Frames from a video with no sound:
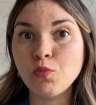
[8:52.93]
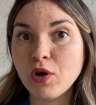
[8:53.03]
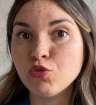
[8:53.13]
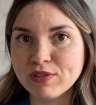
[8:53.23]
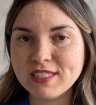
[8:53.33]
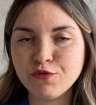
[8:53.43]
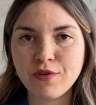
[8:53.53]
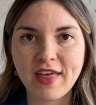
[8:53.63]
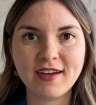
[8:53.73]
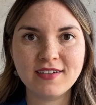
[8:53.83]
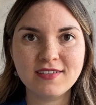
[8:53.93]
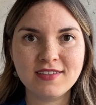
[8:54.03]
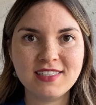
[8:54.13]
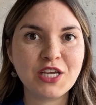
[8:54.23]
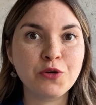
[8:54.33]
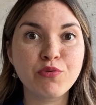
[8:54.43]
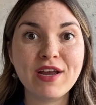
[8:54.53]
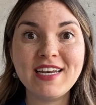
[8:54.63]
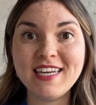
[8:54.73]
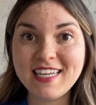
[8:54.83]
And one reason for that is that your
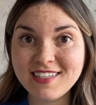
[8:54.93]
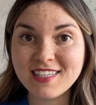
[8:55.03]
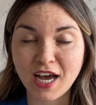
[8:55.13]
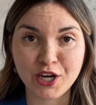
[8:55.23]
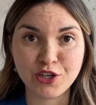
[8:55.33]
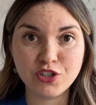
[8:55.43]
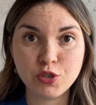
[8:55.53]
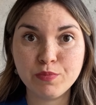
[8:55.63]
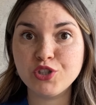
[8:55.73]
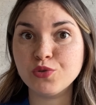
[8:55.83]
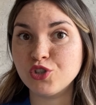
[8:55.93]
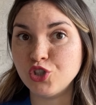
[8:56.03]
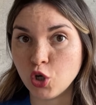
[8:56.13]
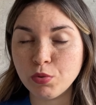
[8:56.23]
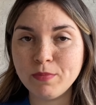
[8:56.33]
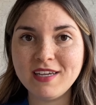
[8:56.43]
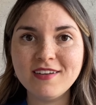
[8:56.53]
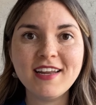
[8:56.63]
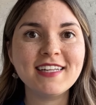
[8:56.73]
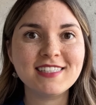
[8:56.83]
brain needs iron to produce
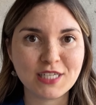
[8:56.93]
dopamine and